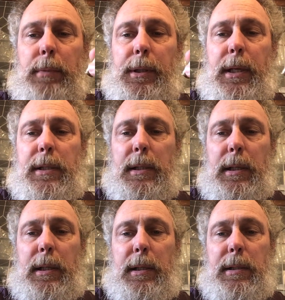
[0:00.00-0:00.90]
This
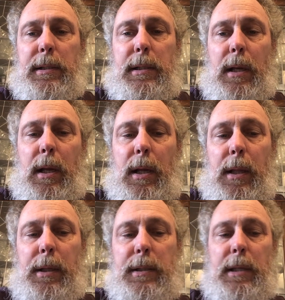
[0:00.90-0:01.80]
is
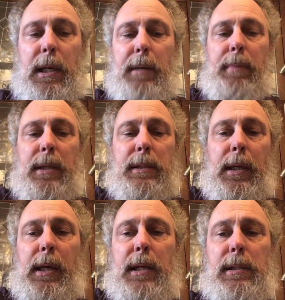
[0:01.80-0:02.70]
the same
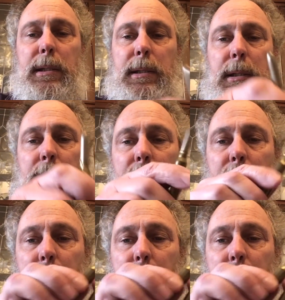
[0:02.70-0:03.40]
basic case,